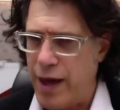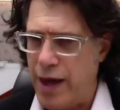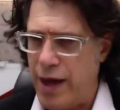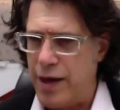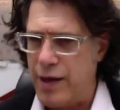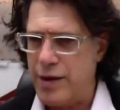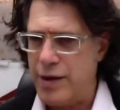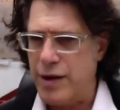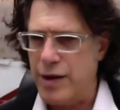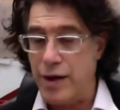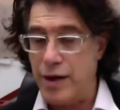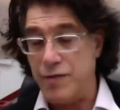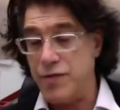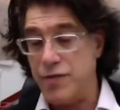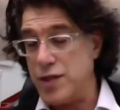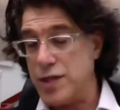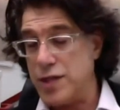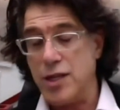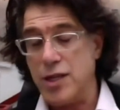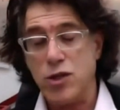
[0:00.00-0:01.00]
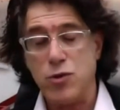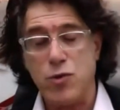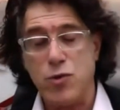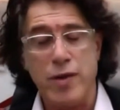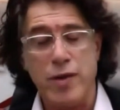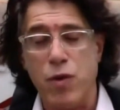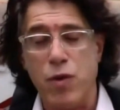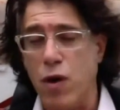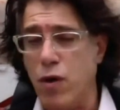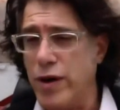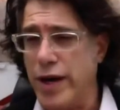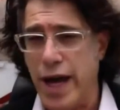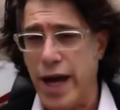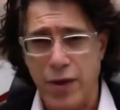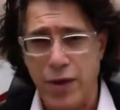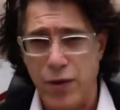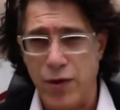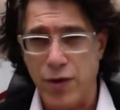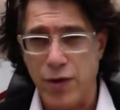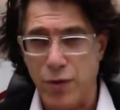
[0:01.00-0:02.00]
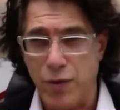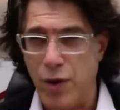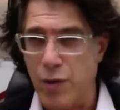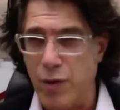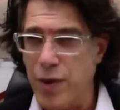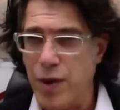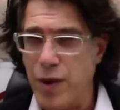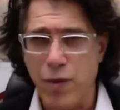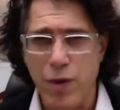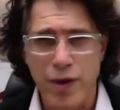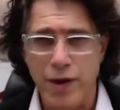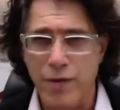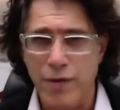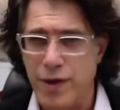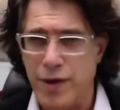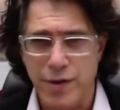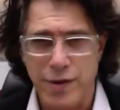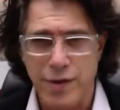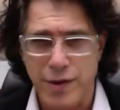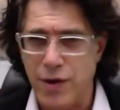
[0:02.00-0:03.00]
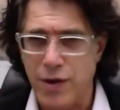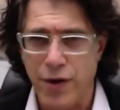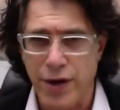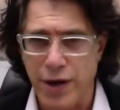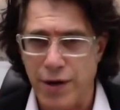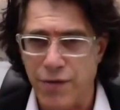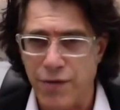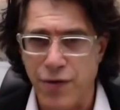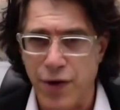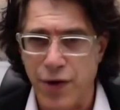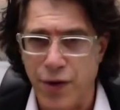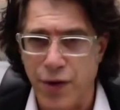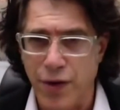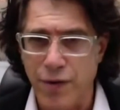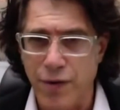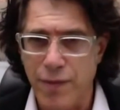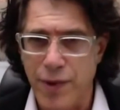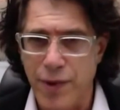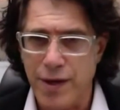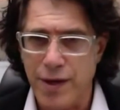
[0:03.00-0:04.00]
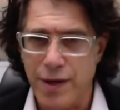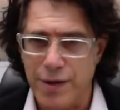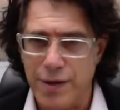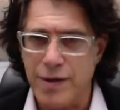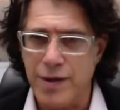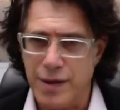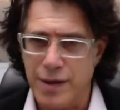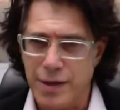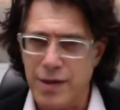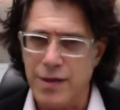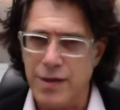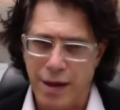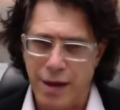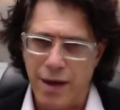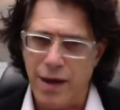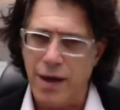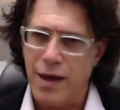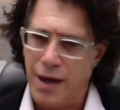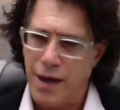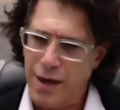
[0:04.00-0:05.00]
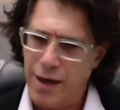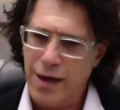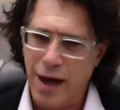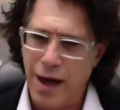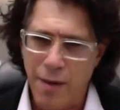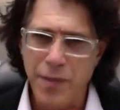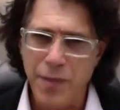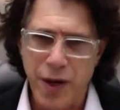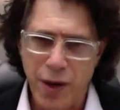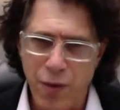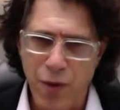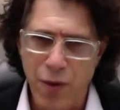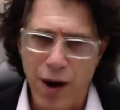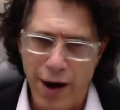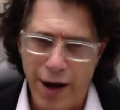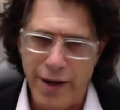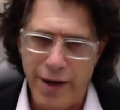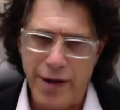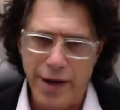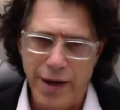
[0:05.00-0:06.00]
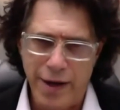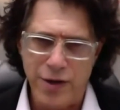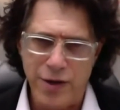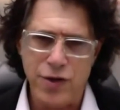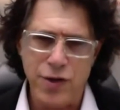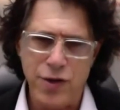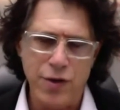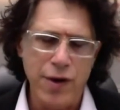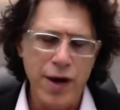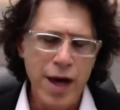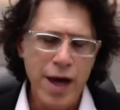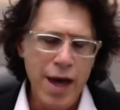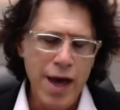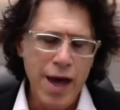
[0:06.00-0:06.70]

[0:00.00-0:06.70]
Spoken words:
and if the C-suite won't gather in the room, we won't even go any further, because this is a company-wide issue.